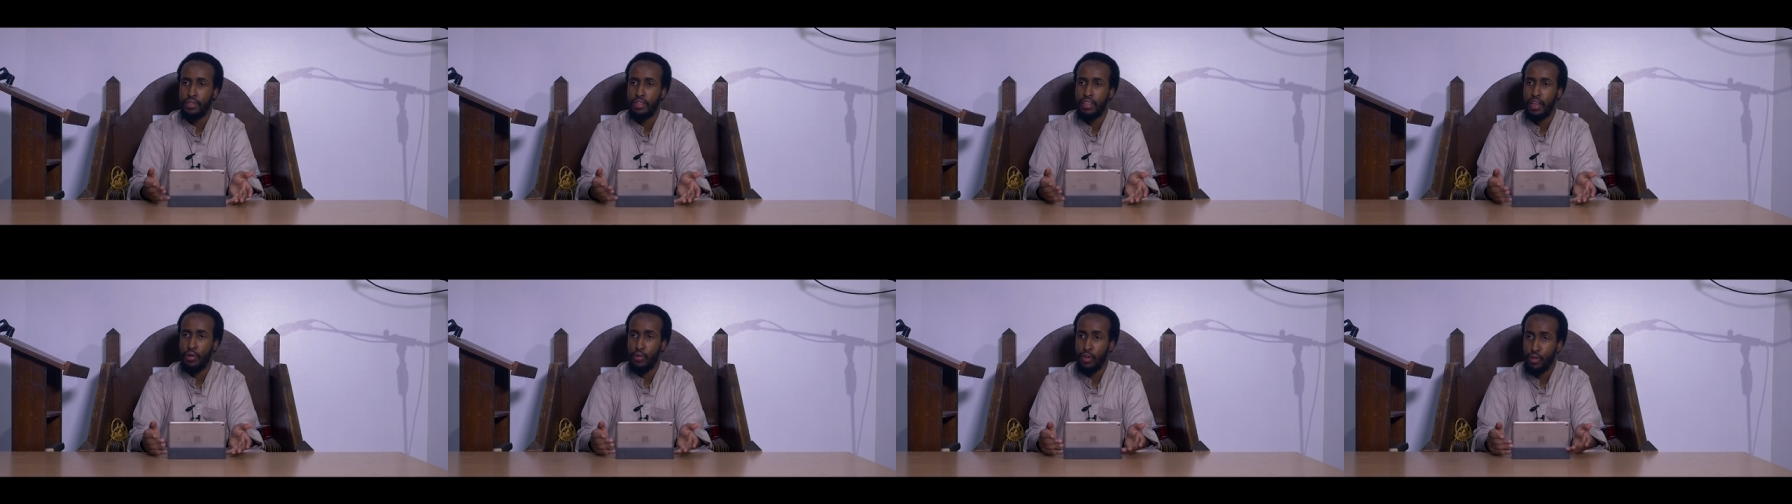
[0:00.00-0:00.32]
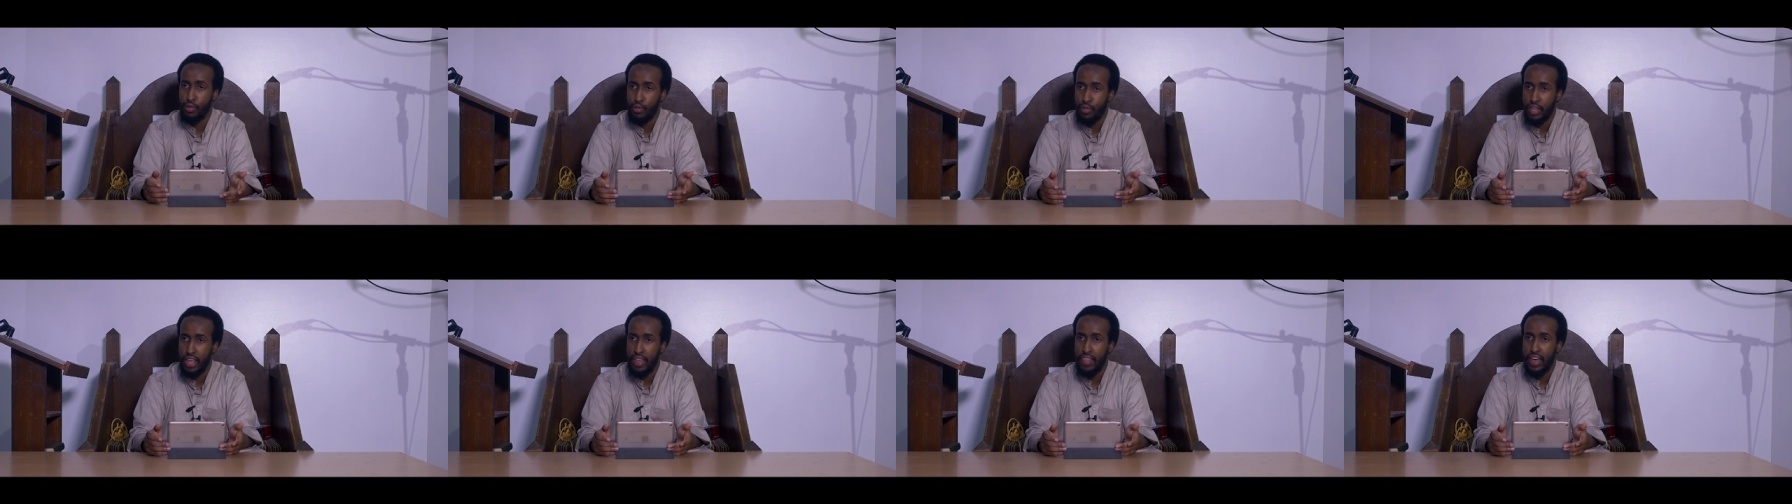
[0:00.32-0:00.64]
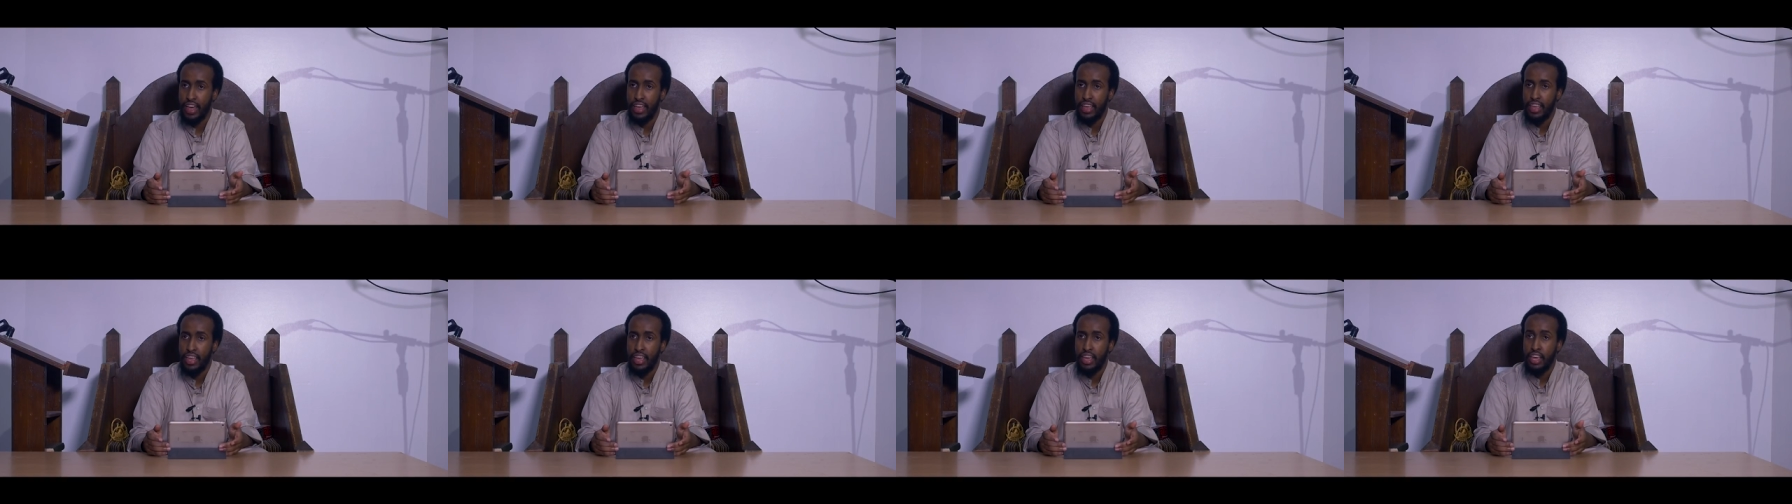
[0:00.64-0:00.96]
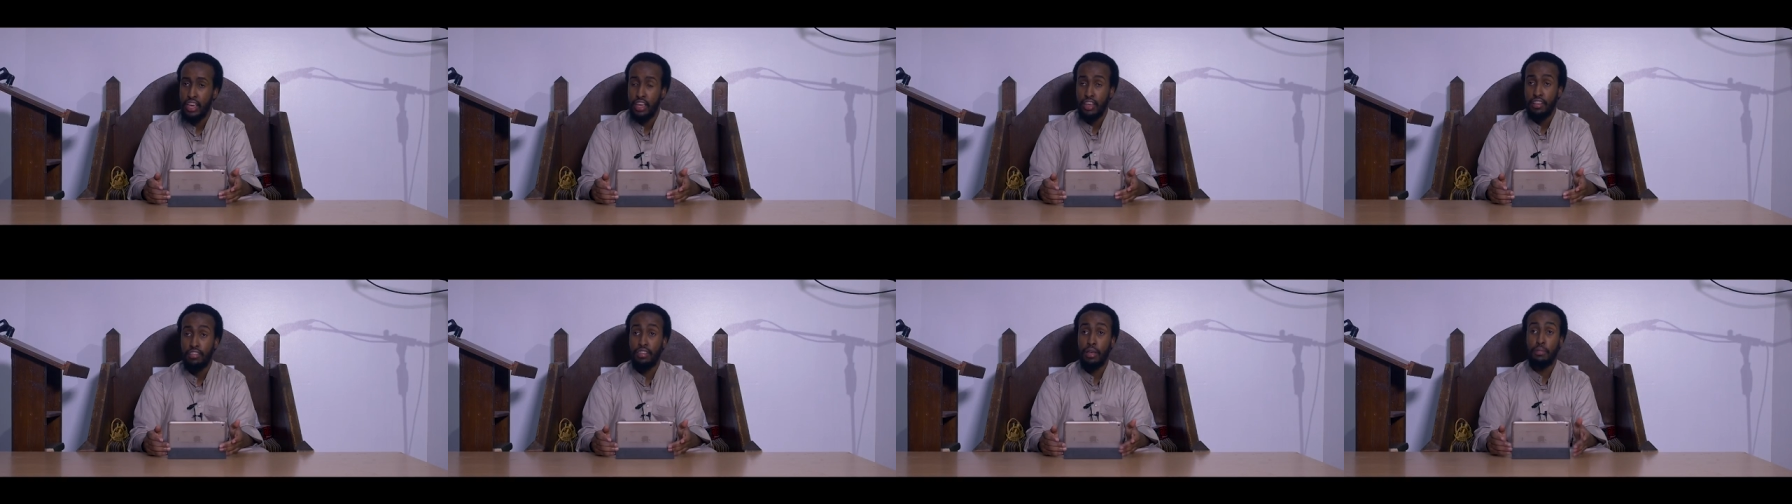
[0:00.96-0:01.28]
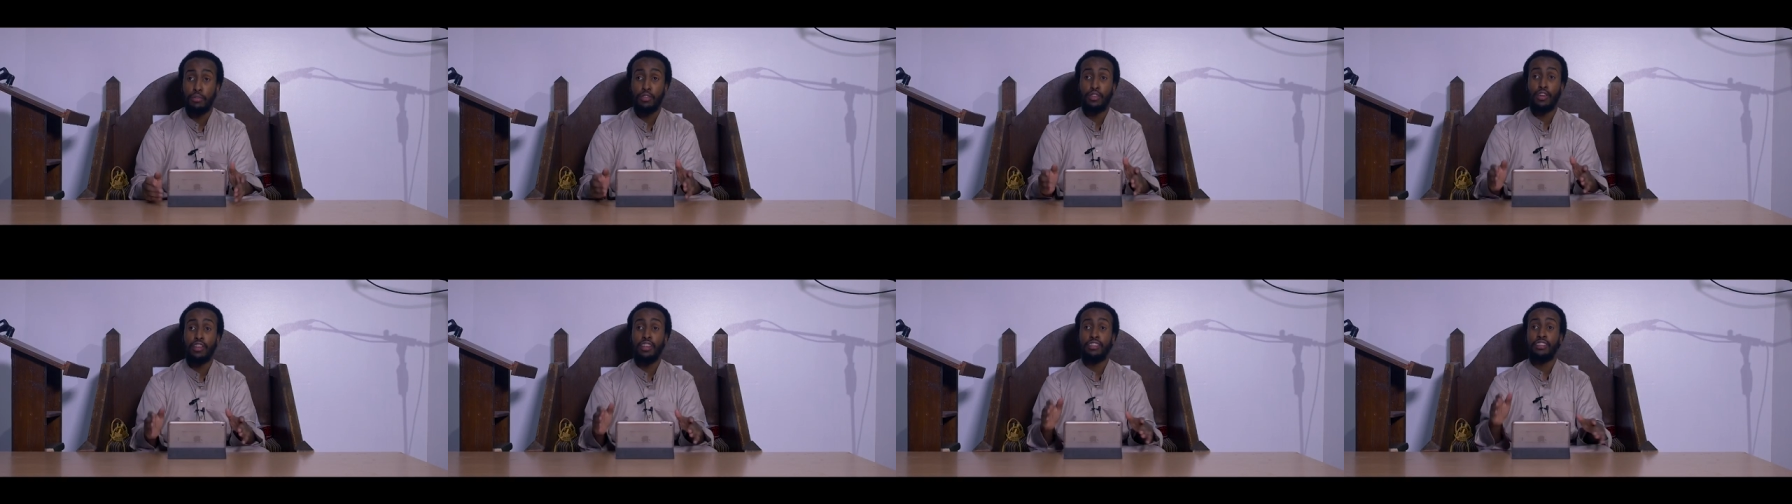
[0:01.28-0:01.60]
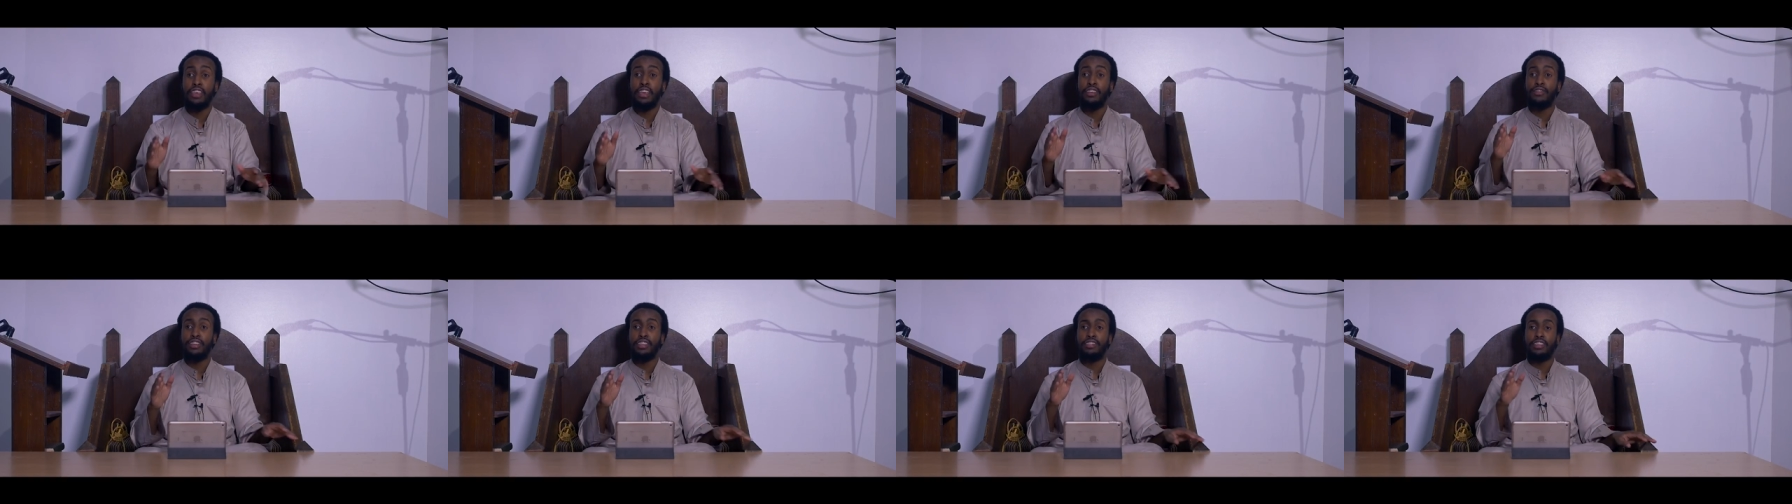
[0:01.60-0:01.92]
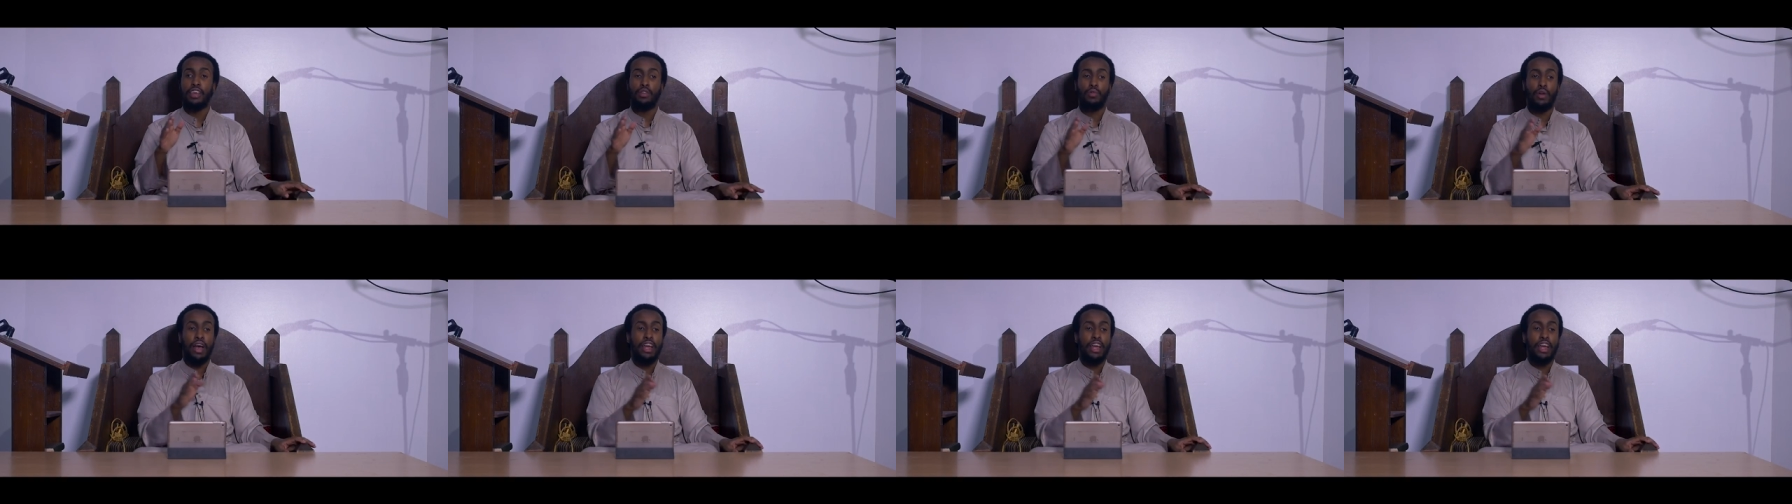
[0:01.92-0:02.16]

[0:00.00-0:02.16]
Are we all together? Some scholars even said,